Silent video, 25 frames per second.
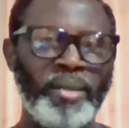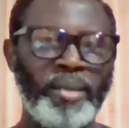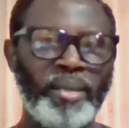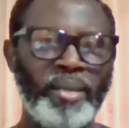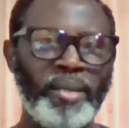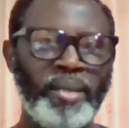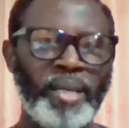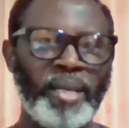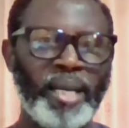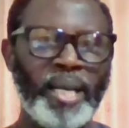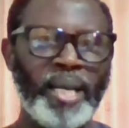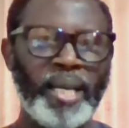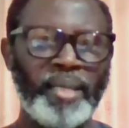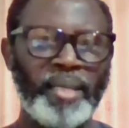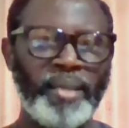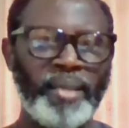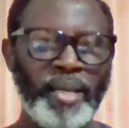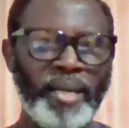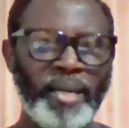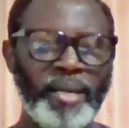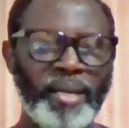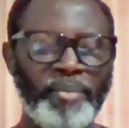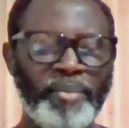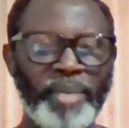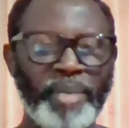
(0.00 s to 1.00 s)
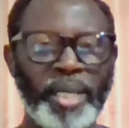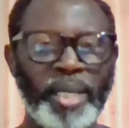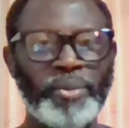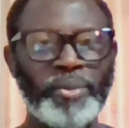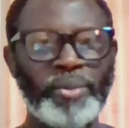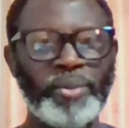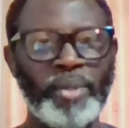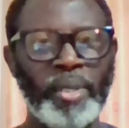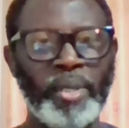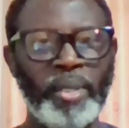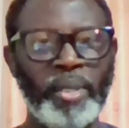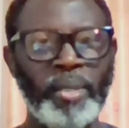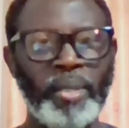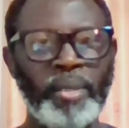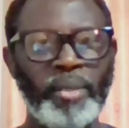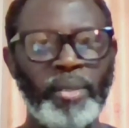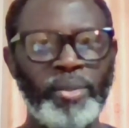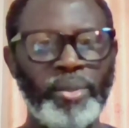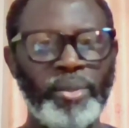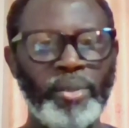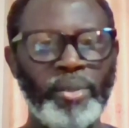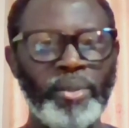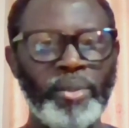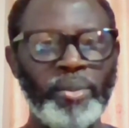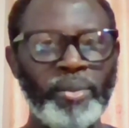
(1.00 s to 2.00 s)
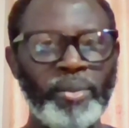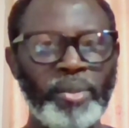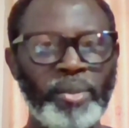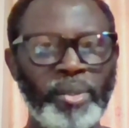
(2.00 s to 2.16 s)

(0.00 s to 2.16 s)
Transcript: uh, thereabouts, you know,